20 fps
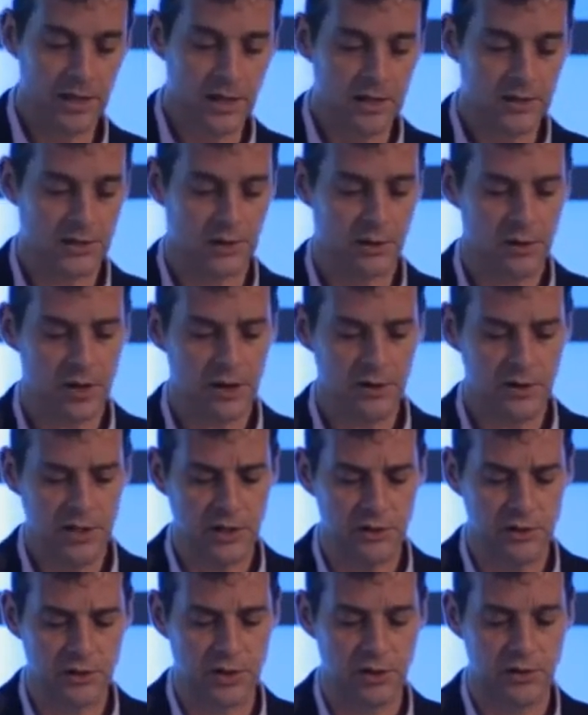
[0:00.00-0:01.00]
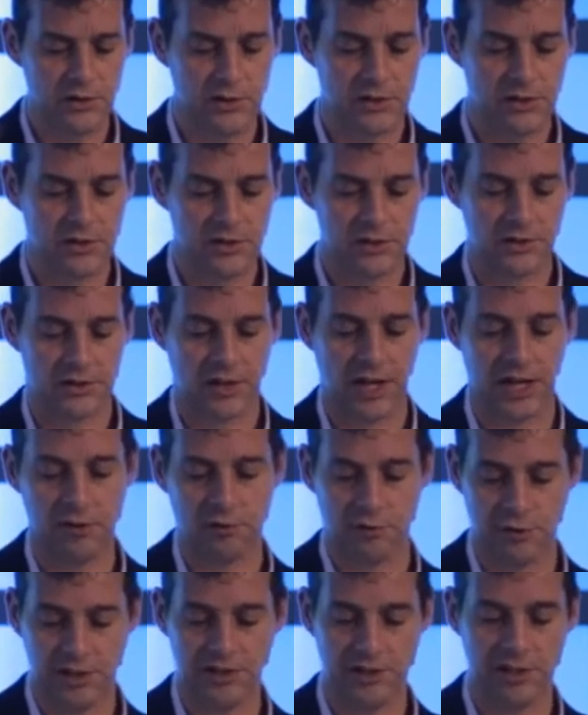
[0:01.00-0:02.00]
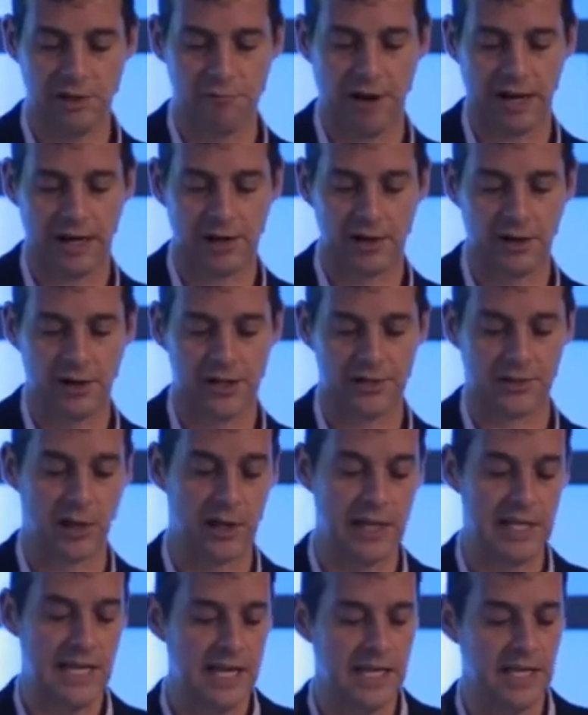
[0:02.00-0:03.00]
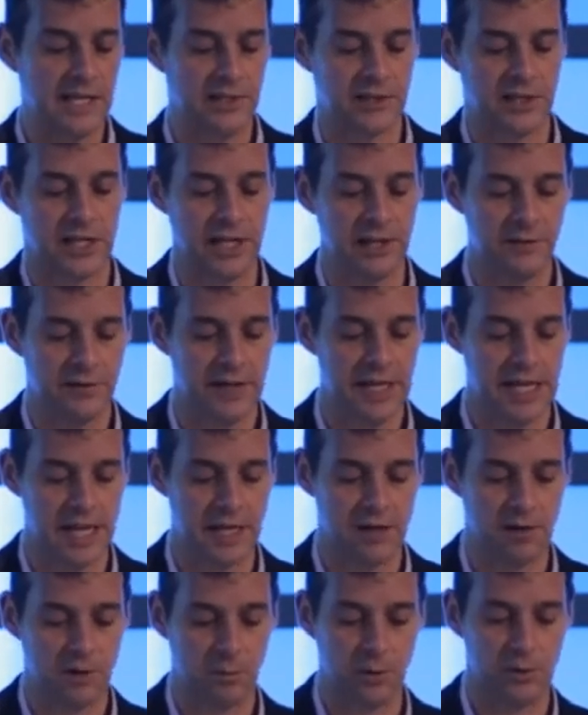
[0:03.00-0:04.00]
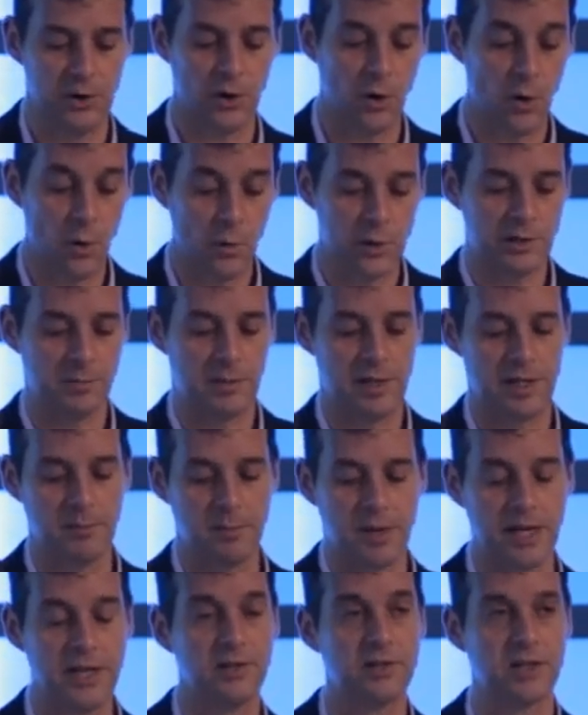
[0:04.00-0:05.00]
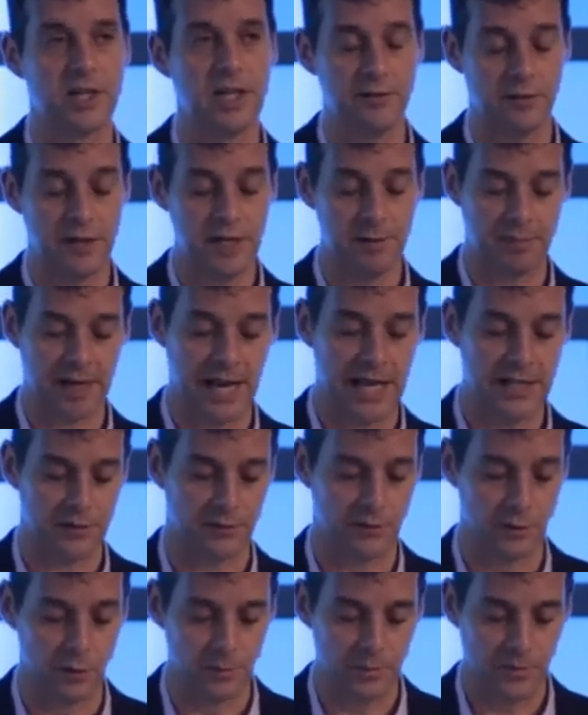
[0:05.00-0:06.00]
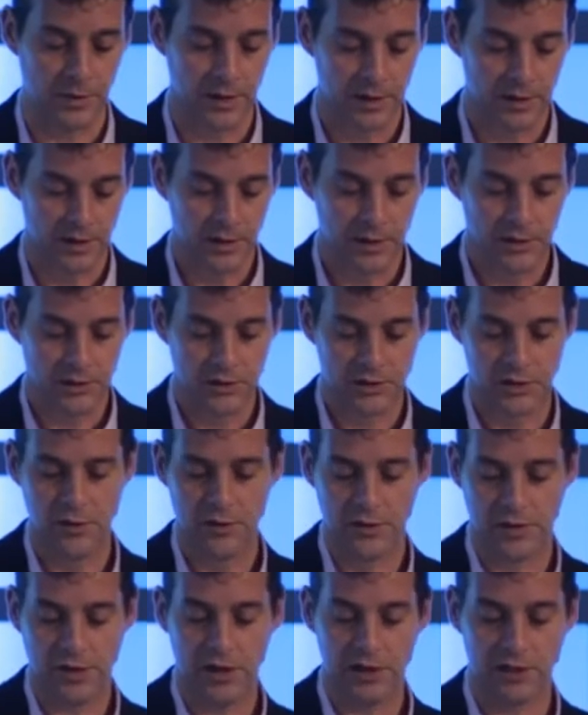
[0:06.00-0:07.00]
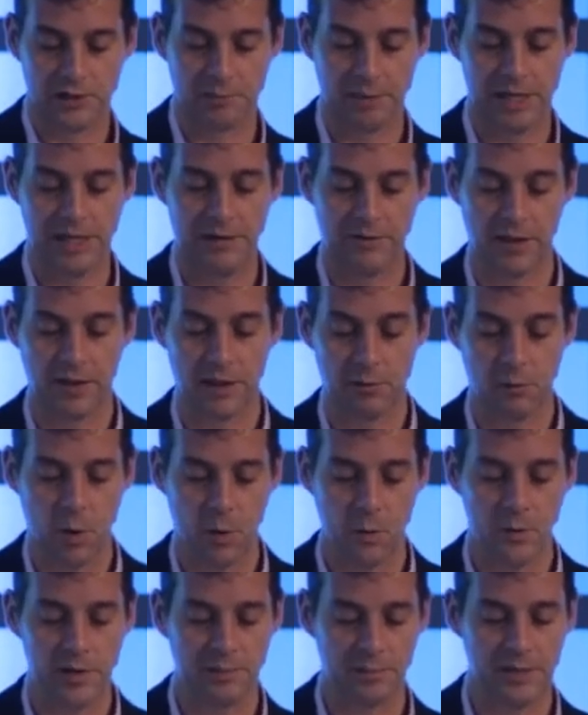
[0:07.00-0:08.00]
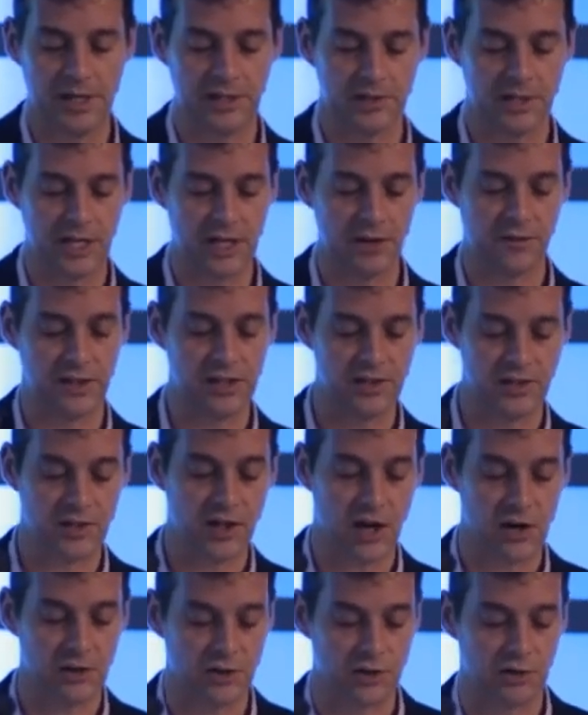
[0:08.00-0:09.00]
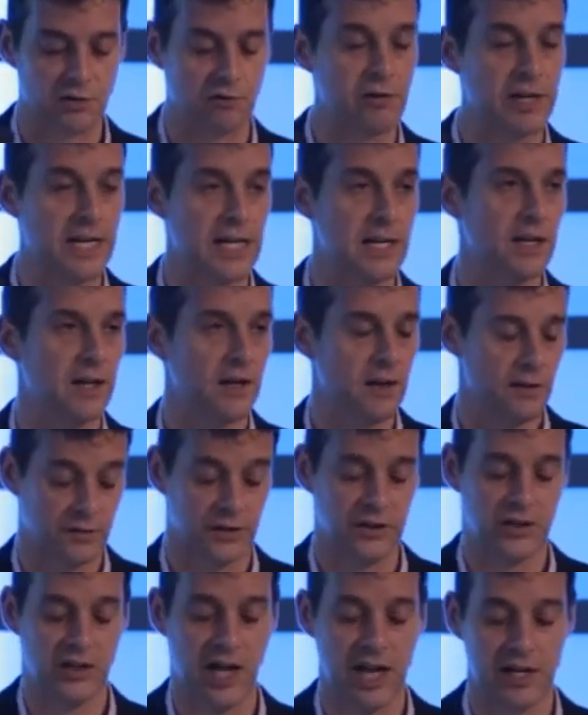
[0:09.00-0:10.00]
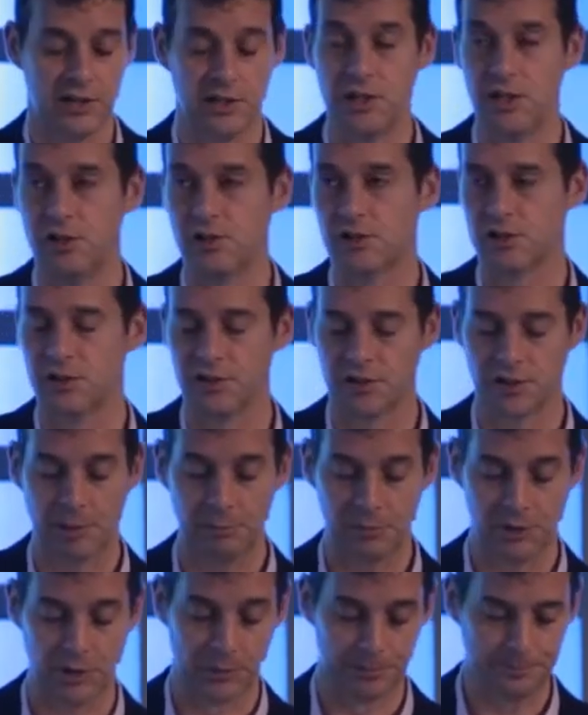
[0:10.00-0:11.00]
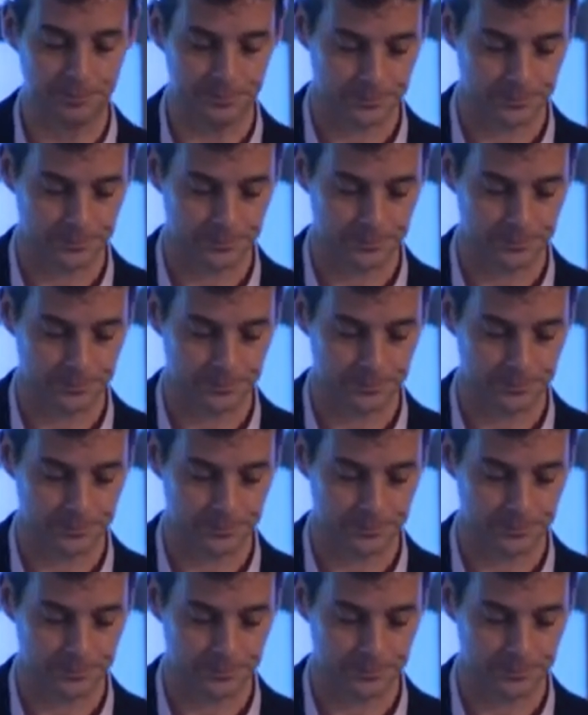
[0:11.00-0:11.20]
So although news users increasingly recognise that linear TV will not always be the main TV platform, 2/3 believe that there will always be a TV-style screen for shared news consumption.